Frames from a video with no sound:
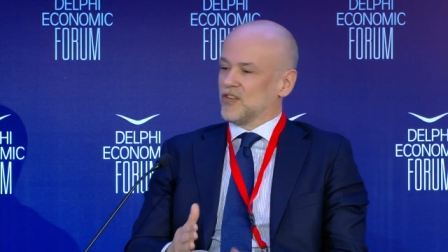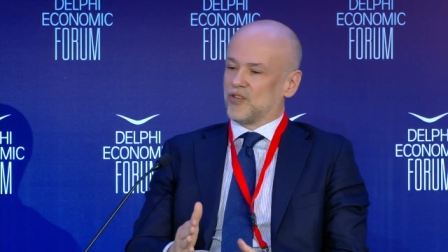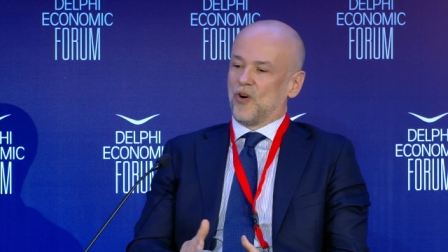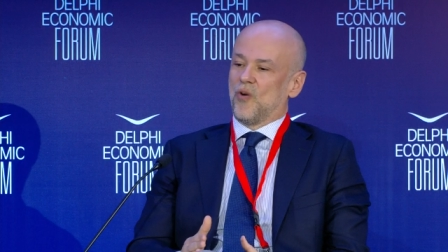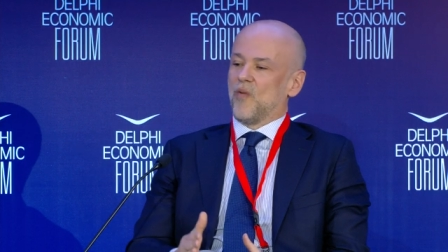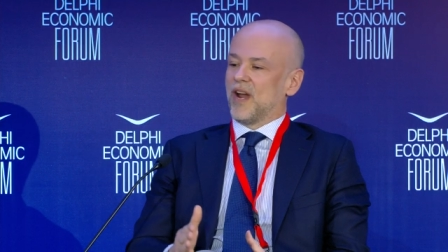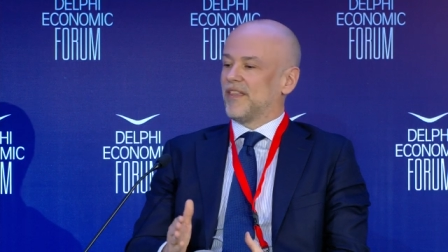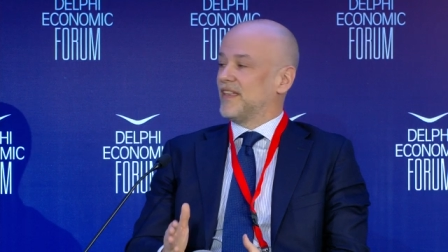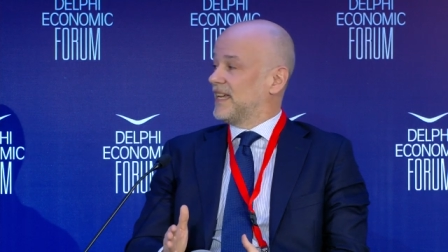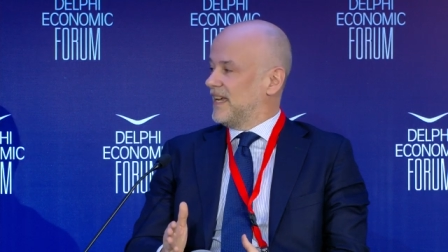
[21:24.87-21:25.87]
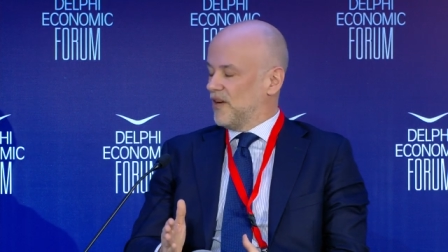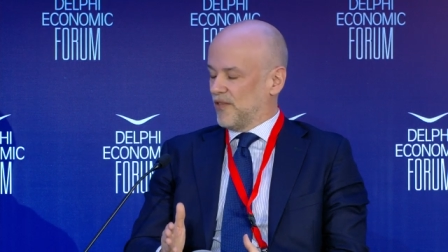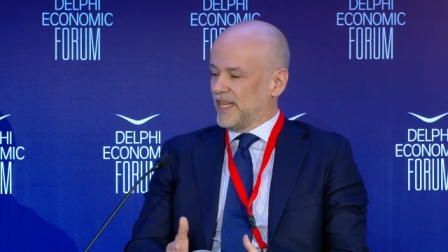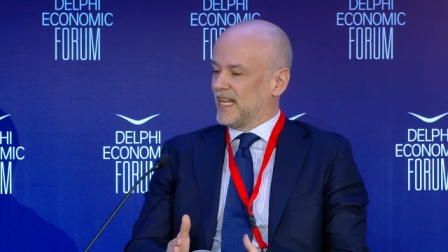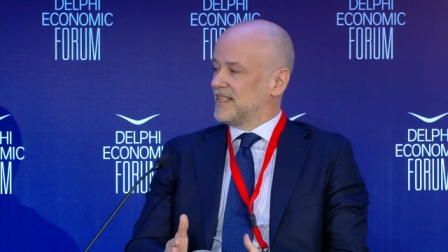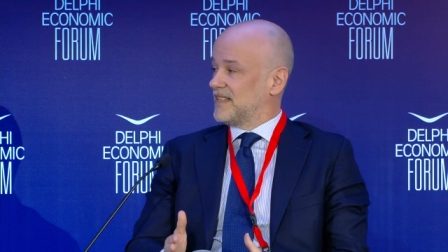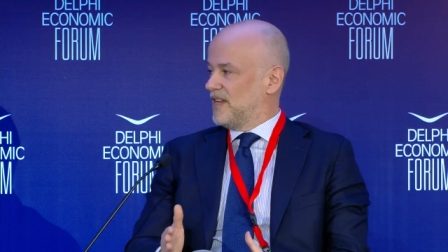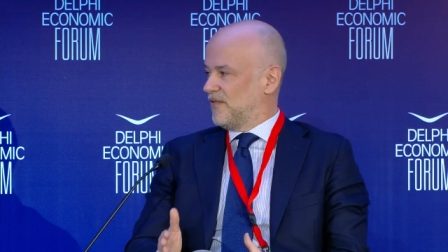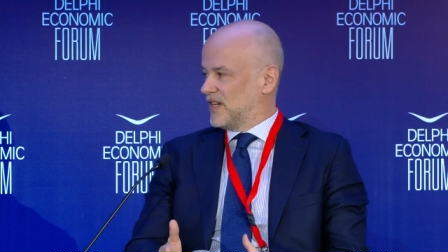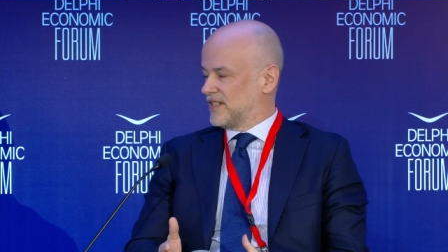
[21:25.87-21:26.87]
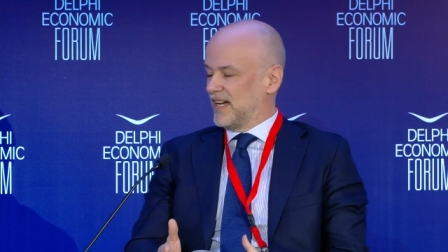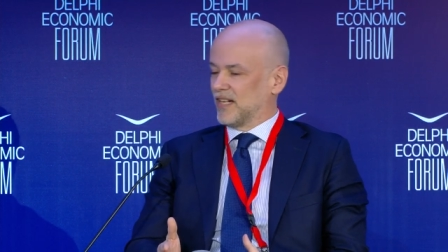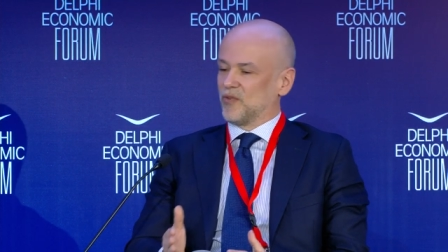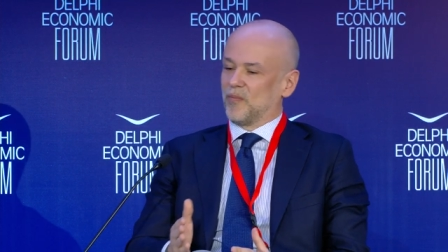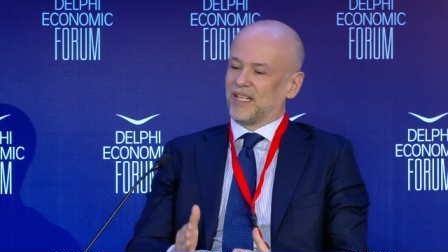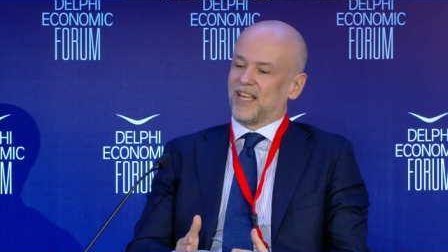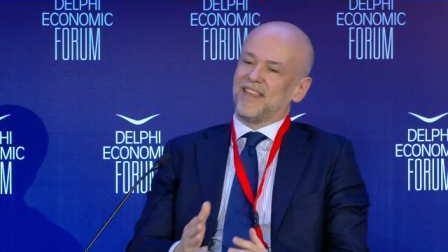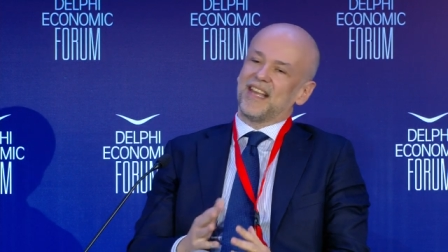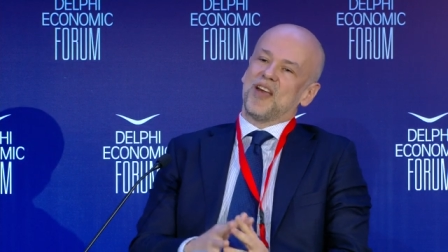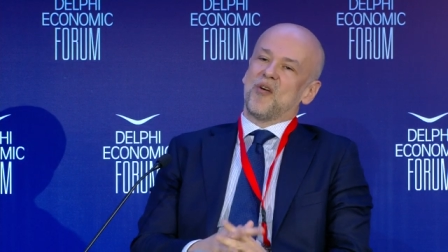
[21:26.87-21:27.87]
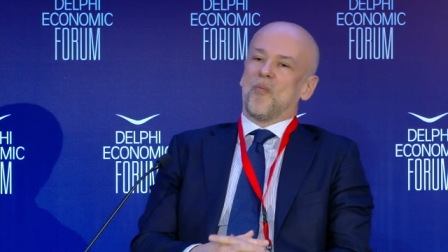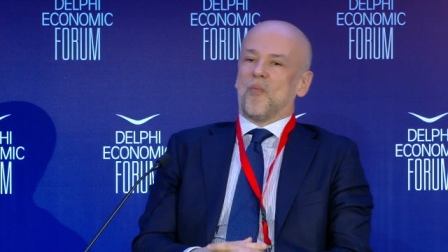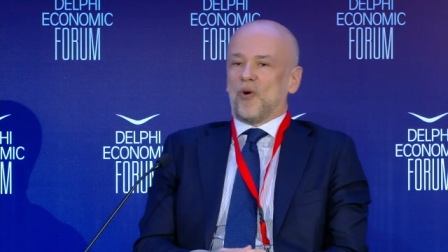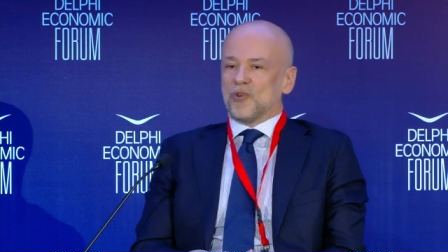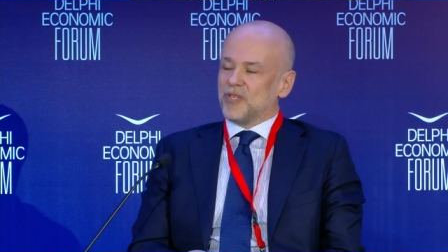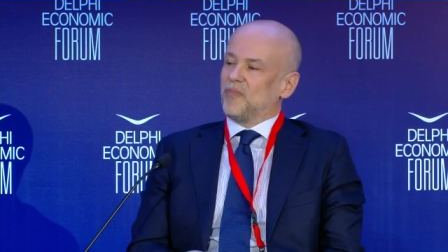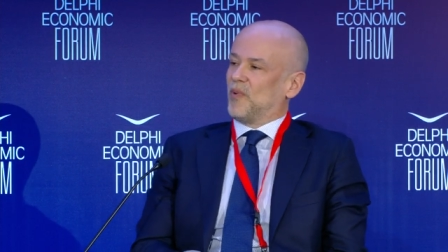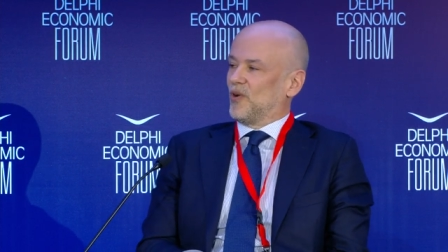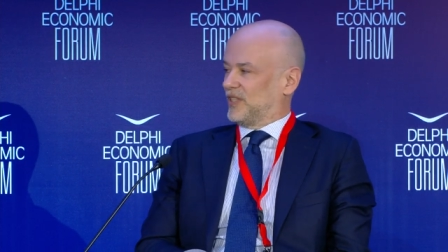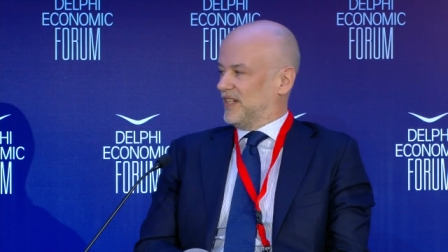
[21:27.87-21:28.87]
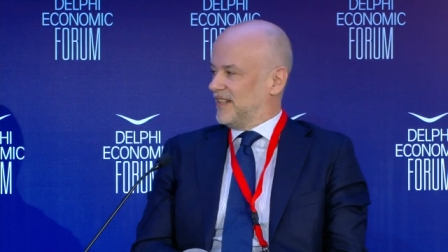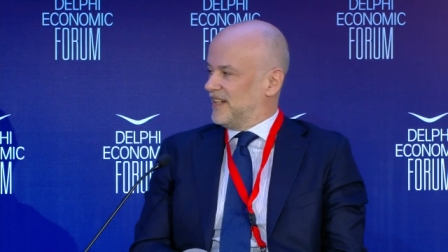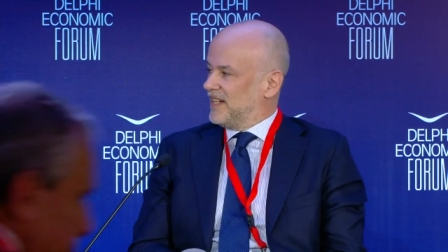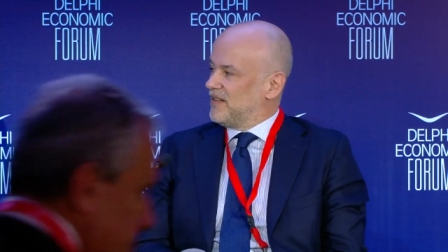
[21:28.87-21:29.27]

So one thing, thing is infrastructure, but I think most important than